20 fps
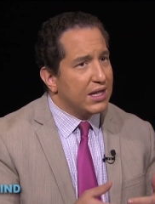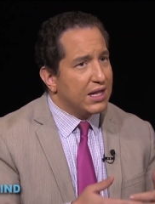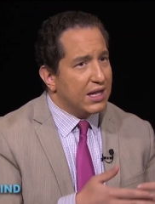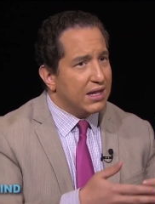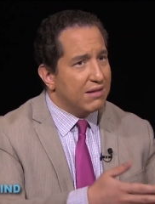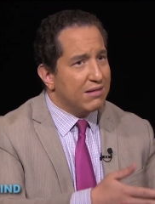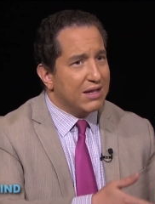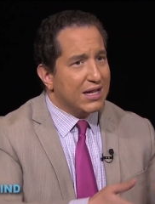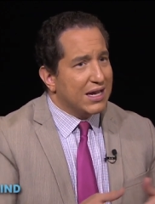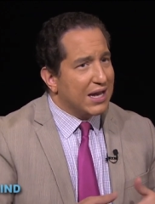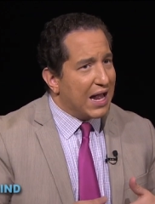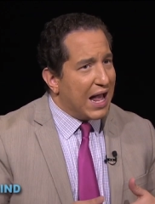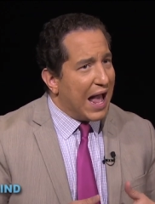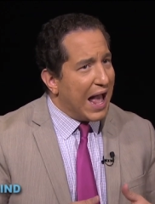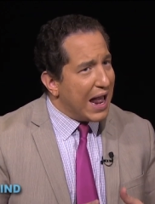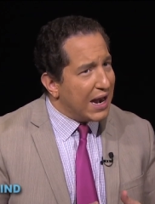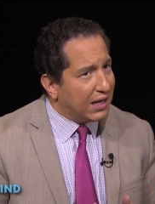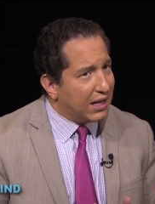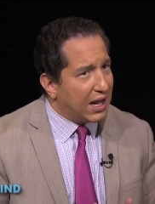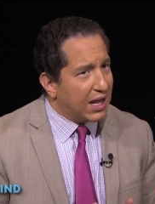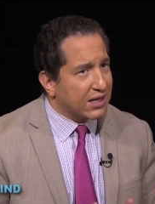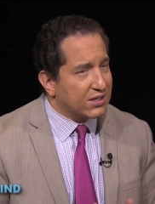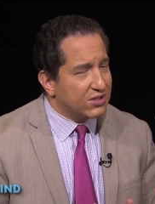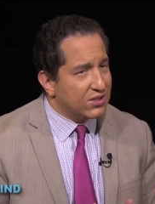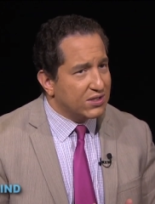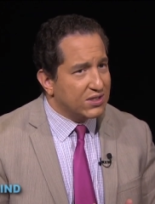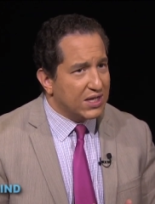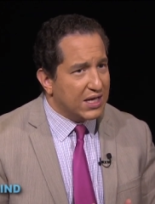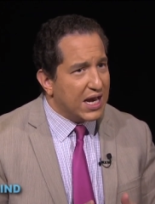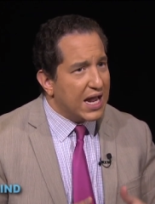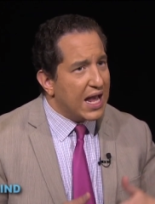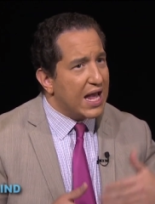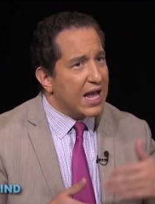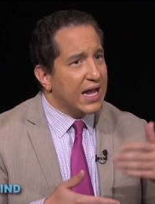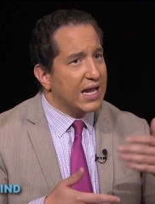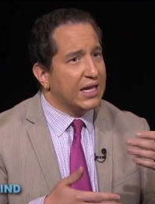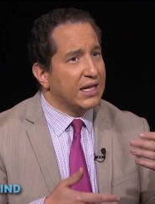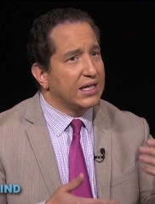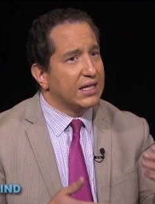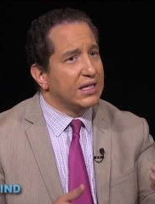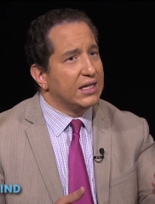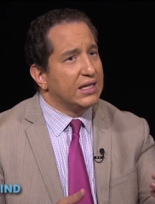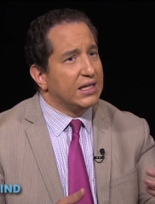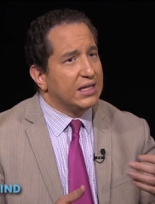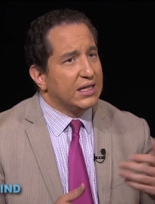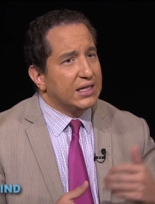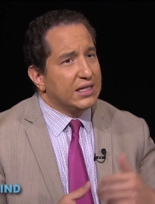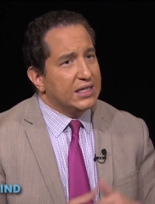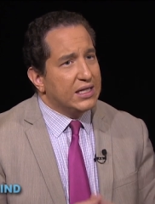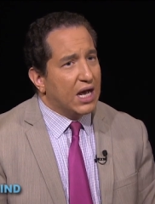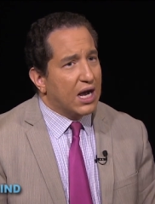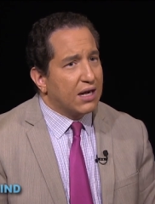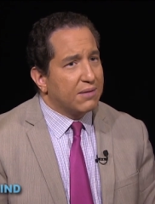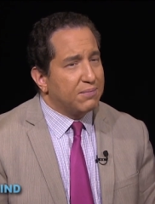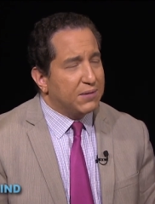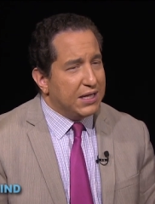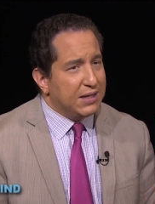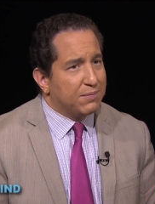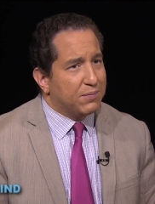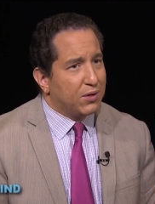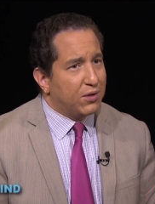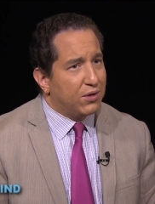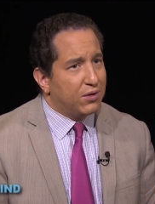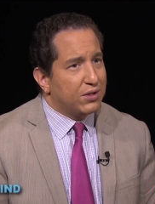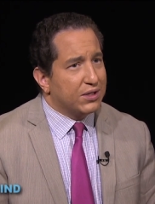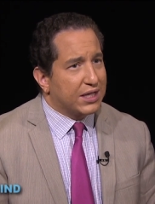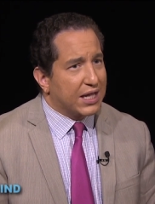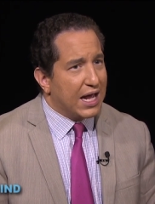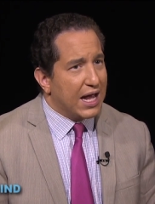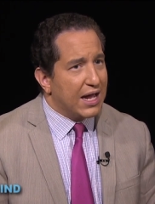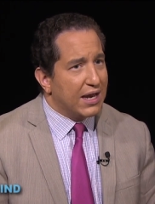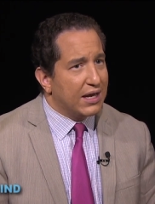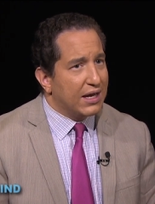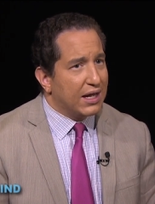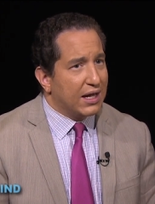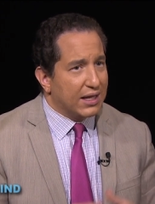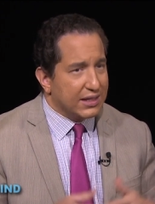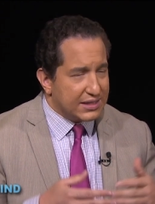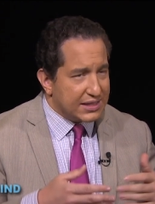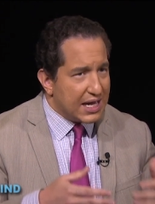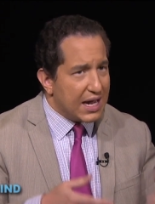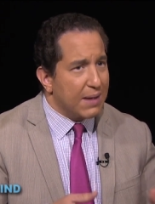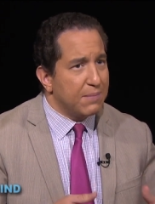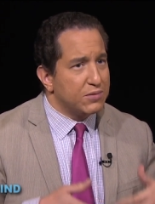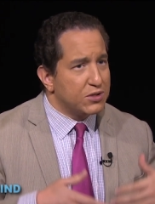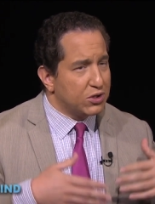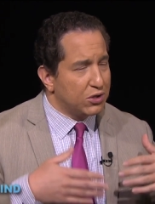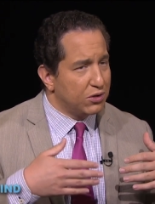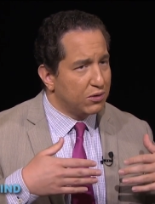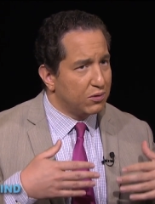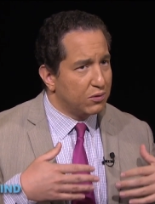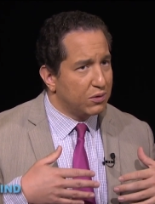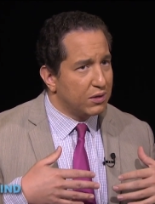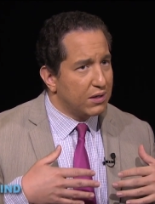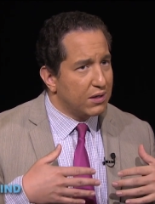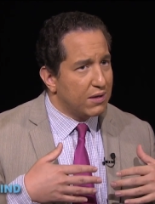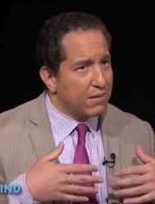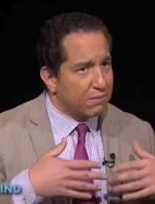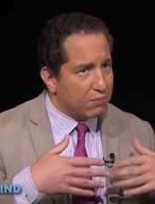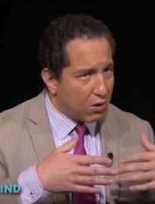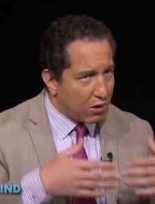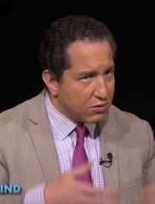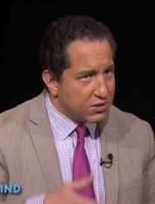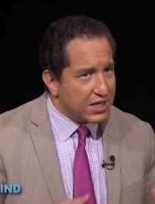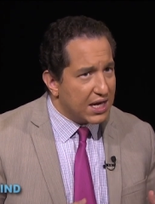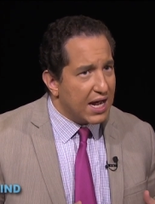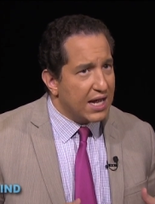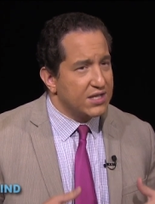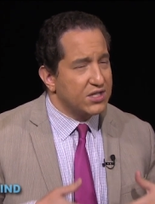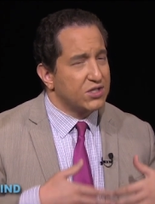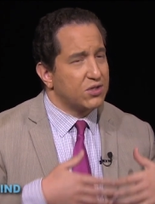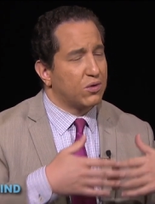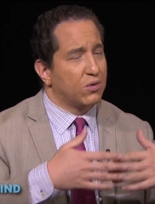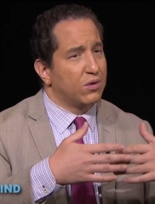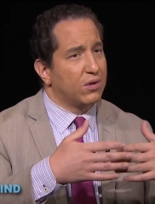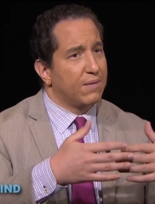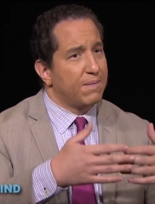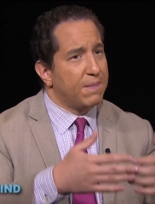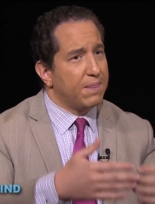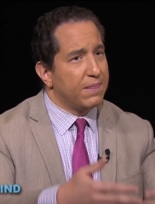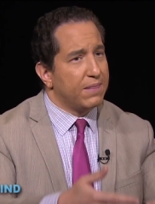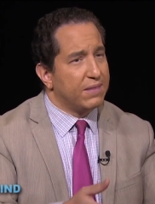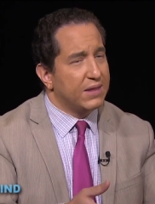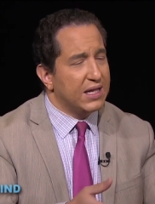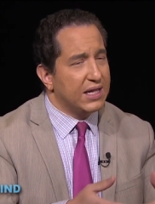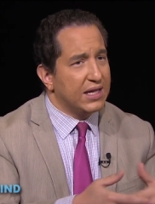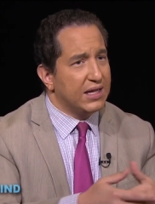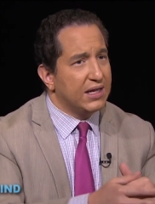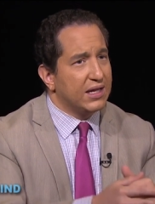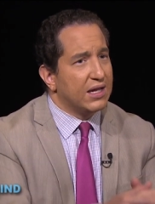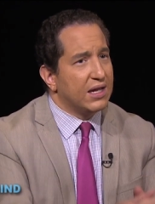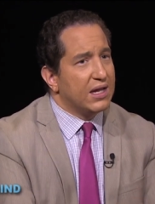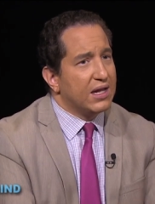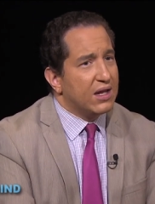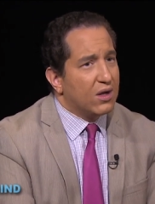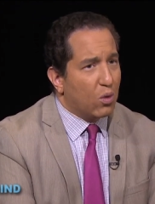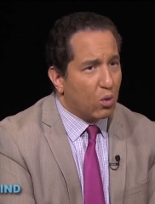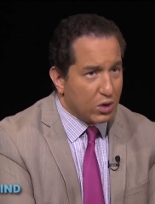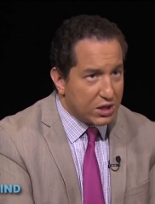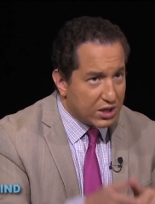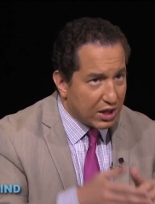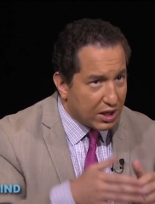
in the analog to today, young people can attempt to protest the or